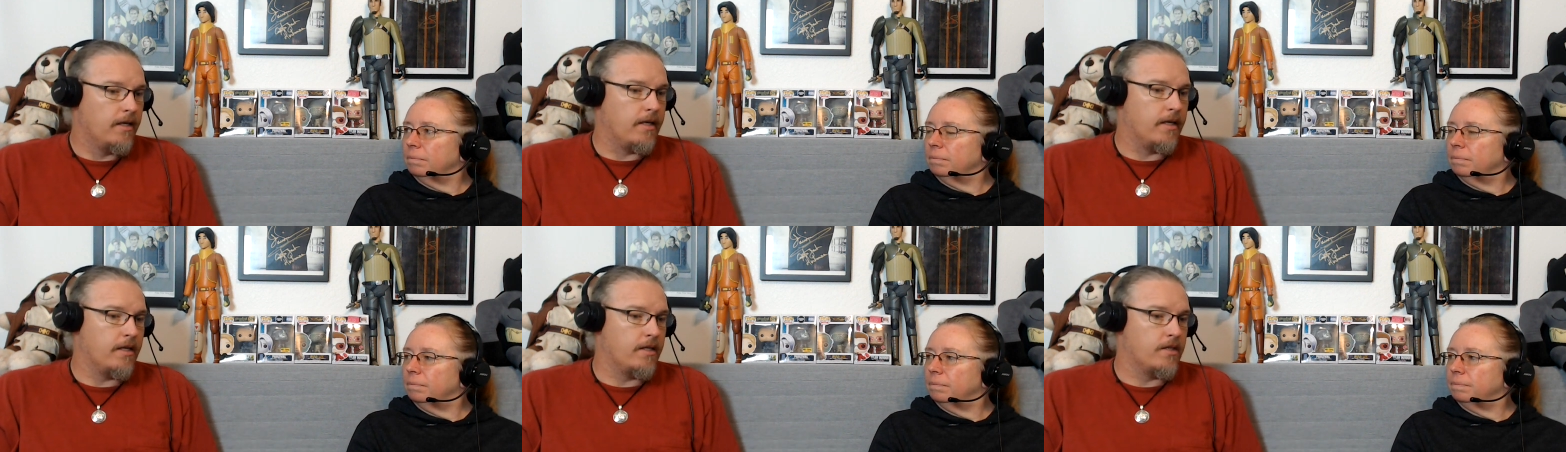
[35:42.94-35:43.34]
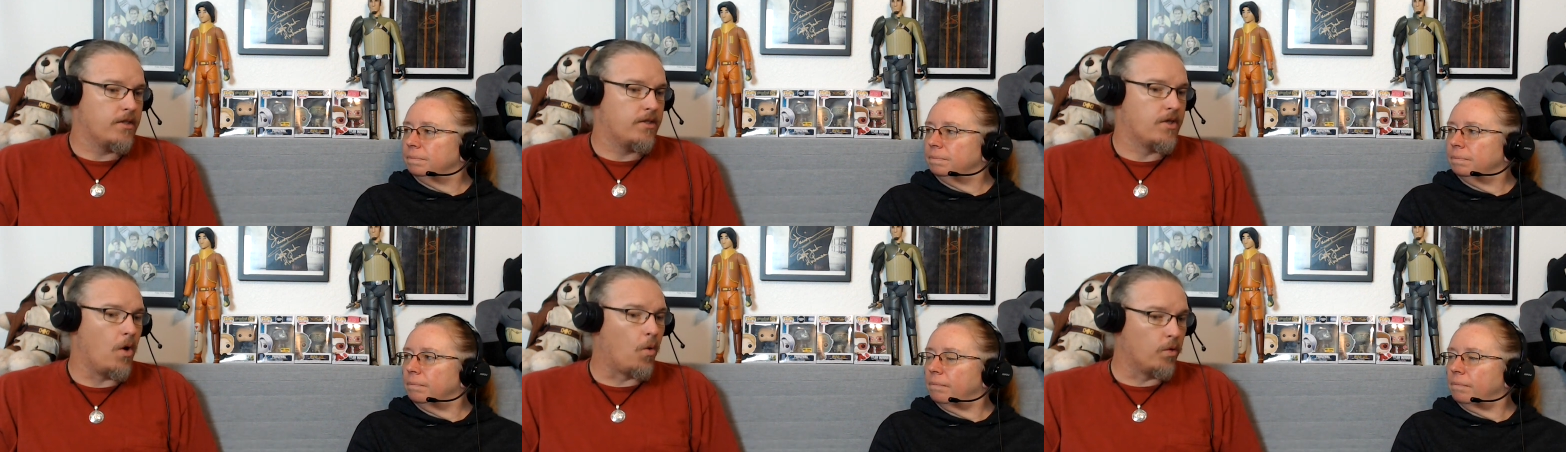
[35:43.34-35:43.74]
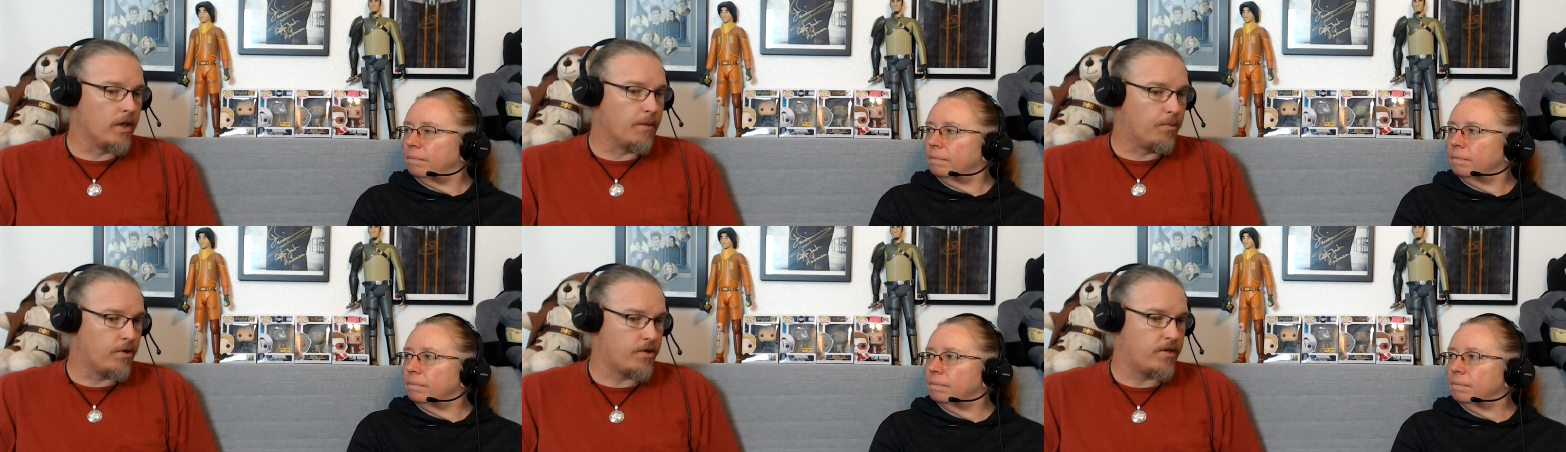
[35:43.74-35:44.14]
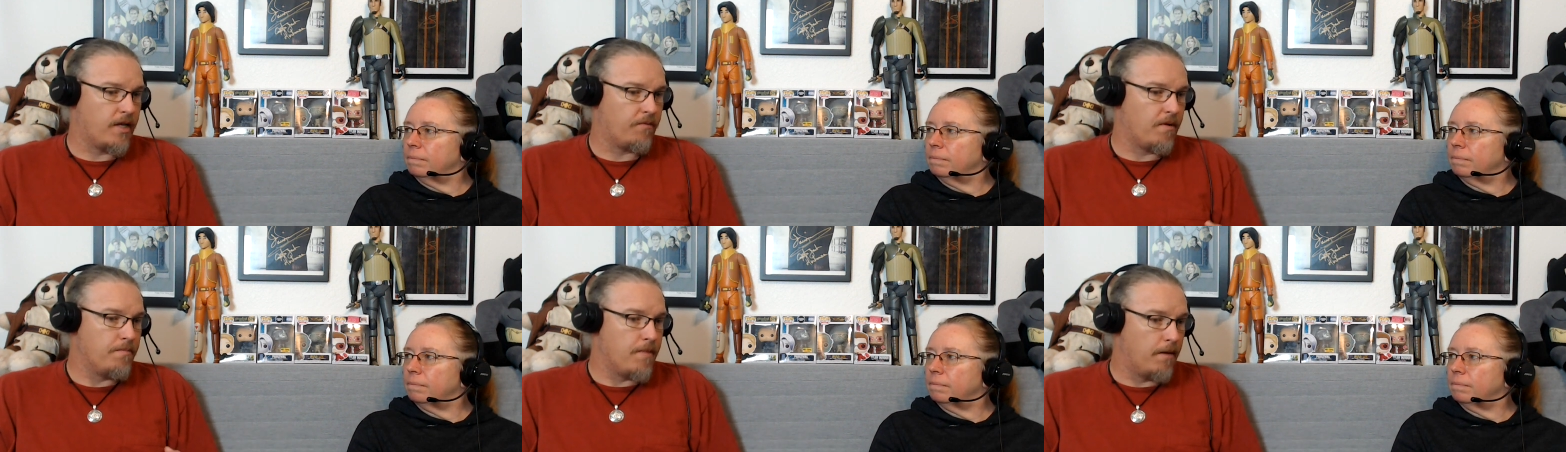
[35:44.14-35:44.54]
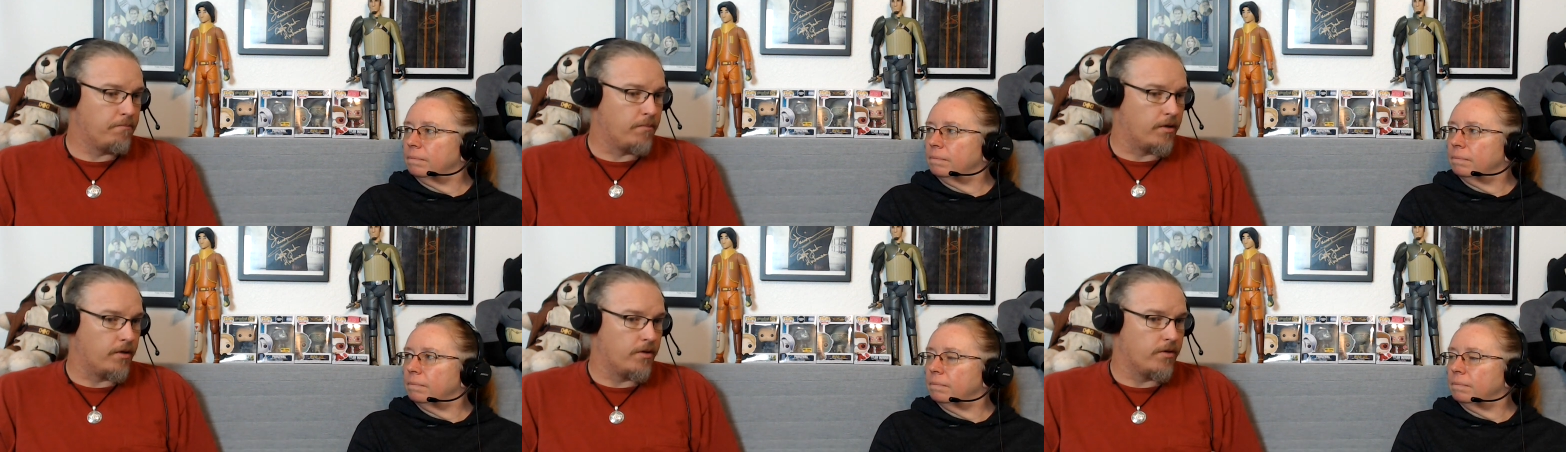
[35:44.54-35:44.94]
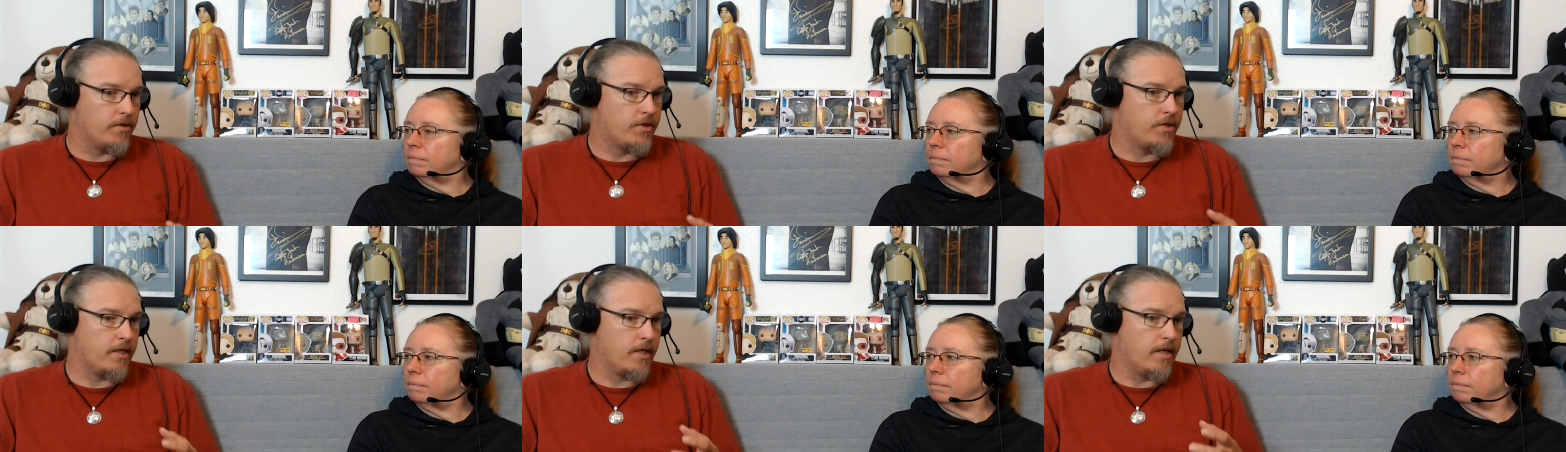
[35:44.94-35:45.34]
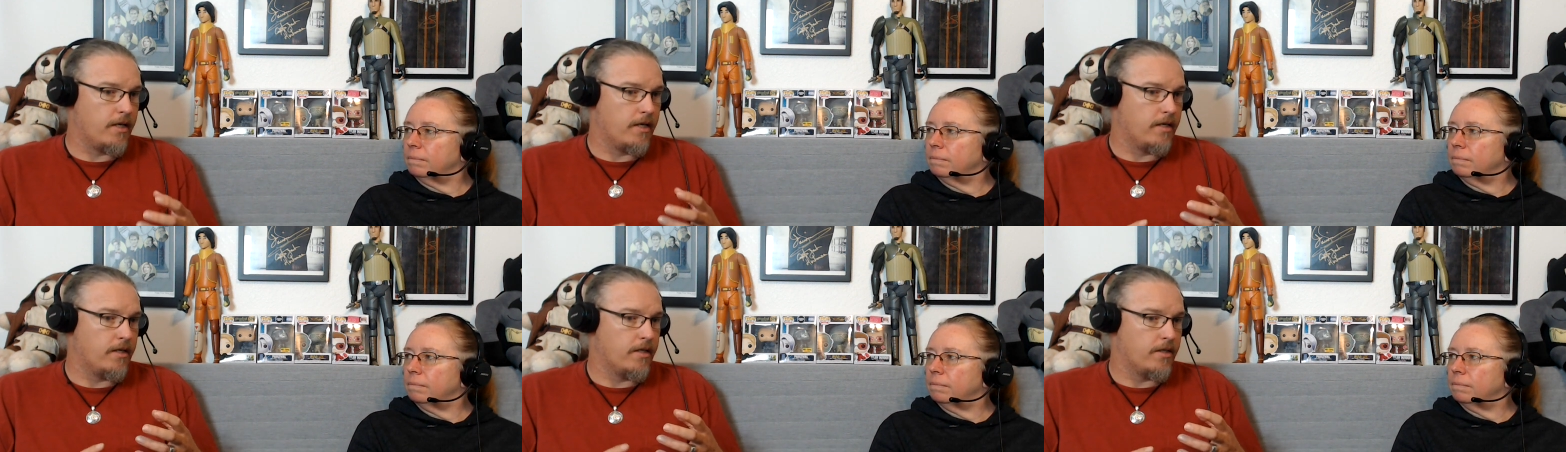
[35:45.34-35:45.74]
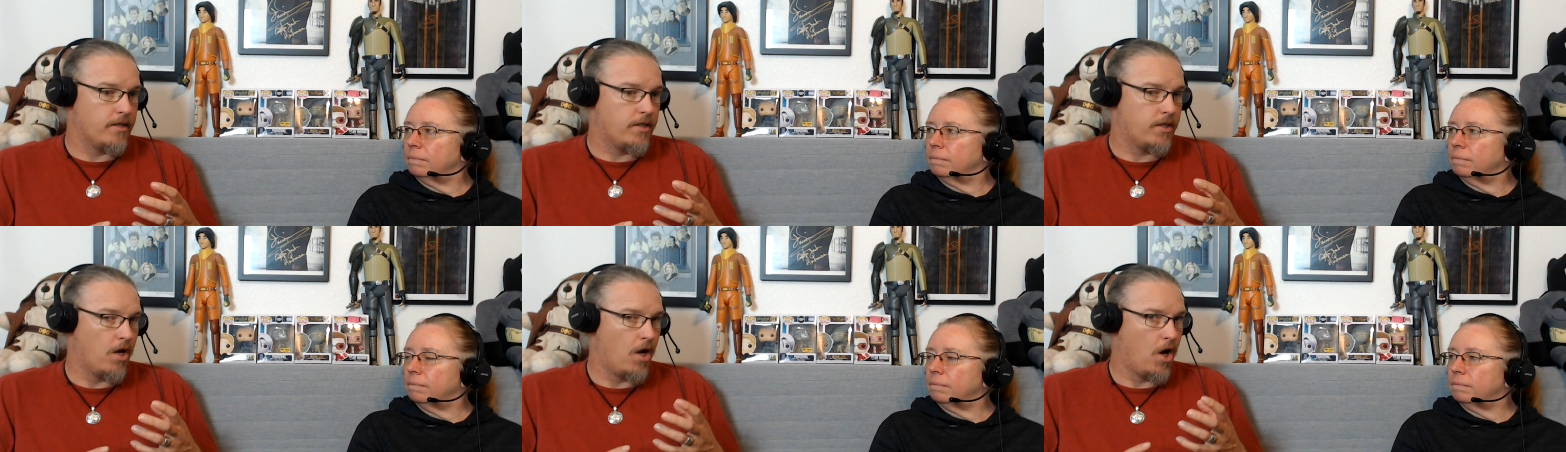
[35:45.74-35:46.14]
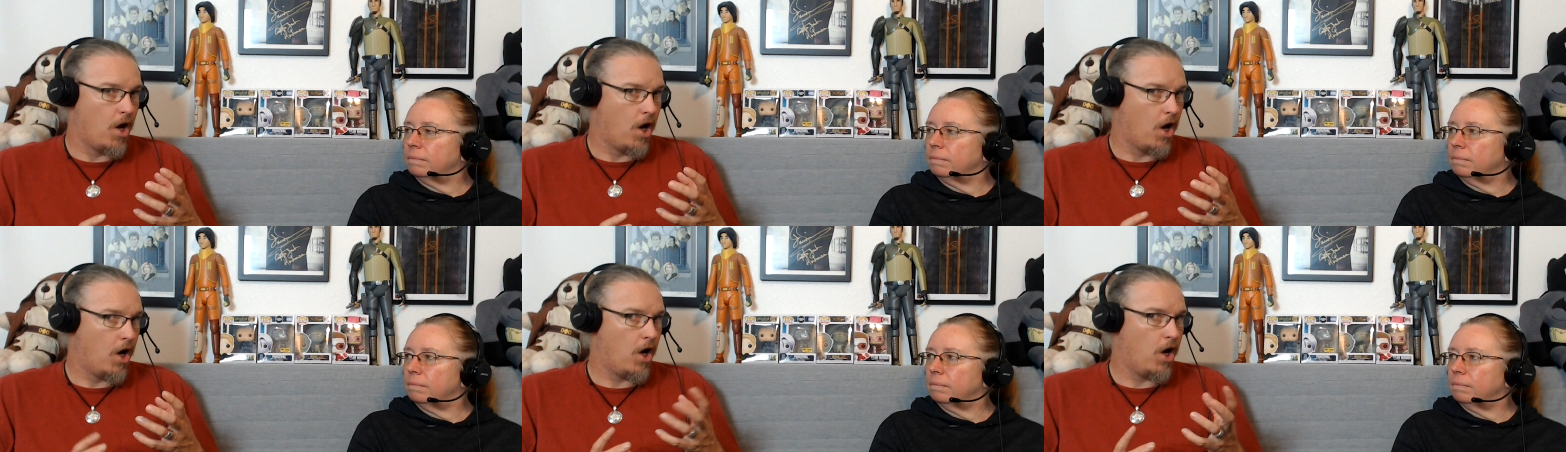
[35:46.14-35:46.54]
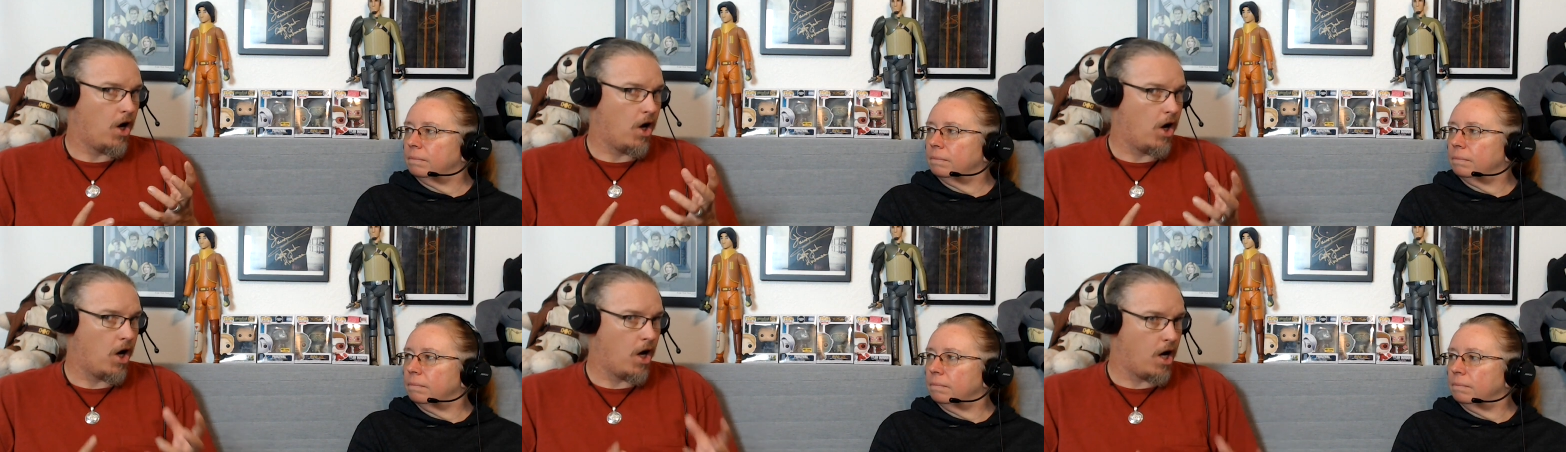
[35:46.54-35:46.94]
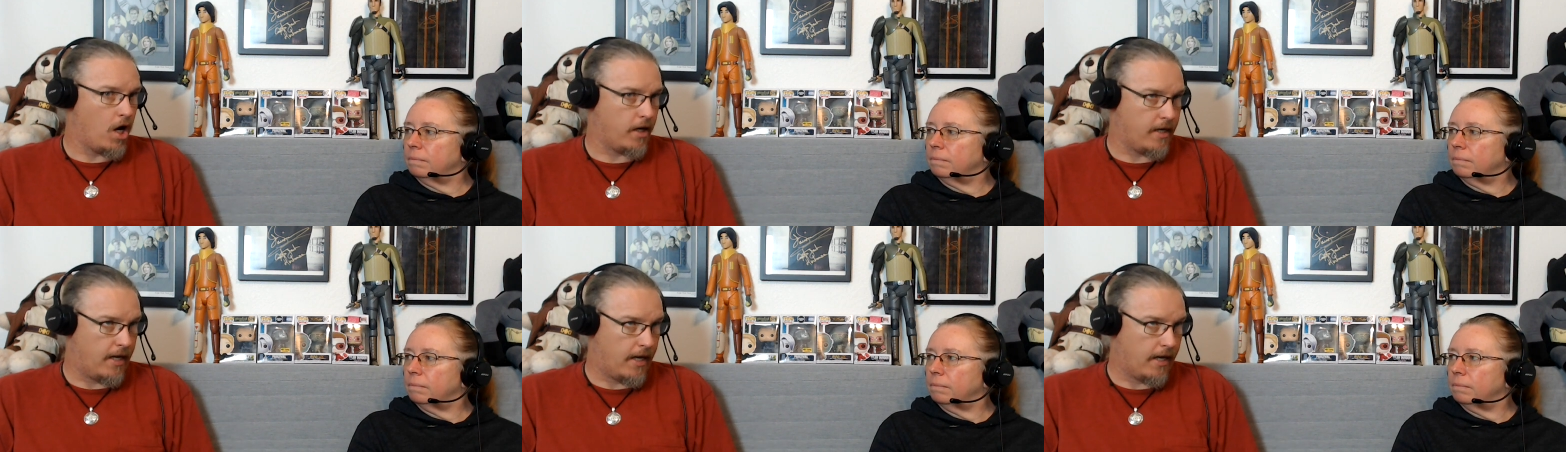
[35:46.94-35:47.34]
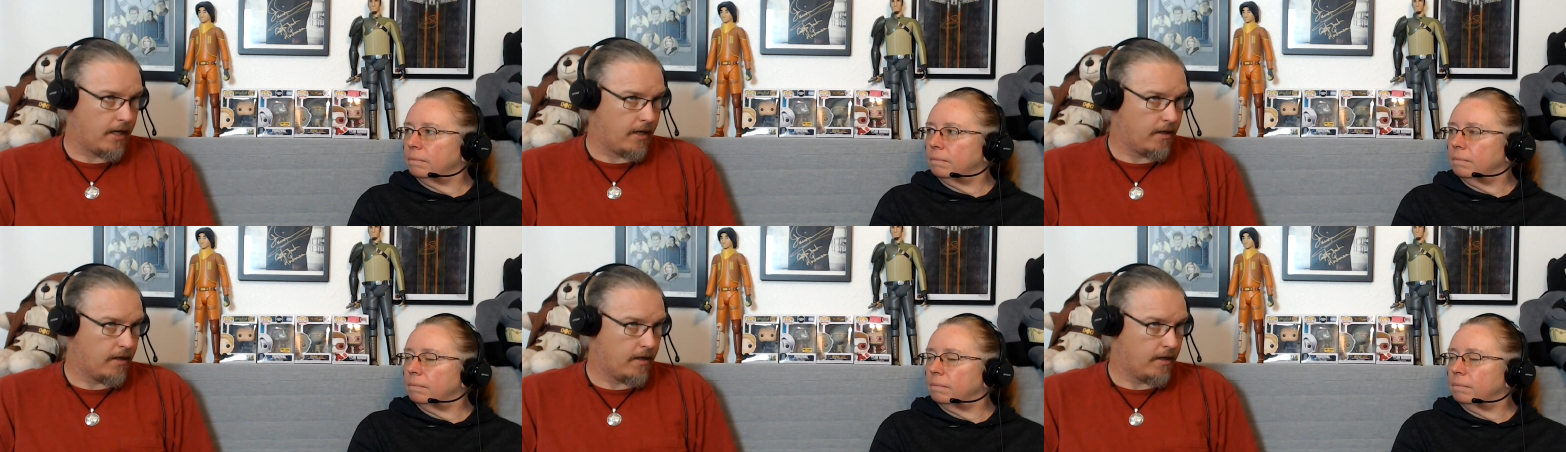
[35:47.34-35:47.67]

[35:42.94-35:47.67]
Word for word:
Speaker 1: is the only person that remembers is Hawkeye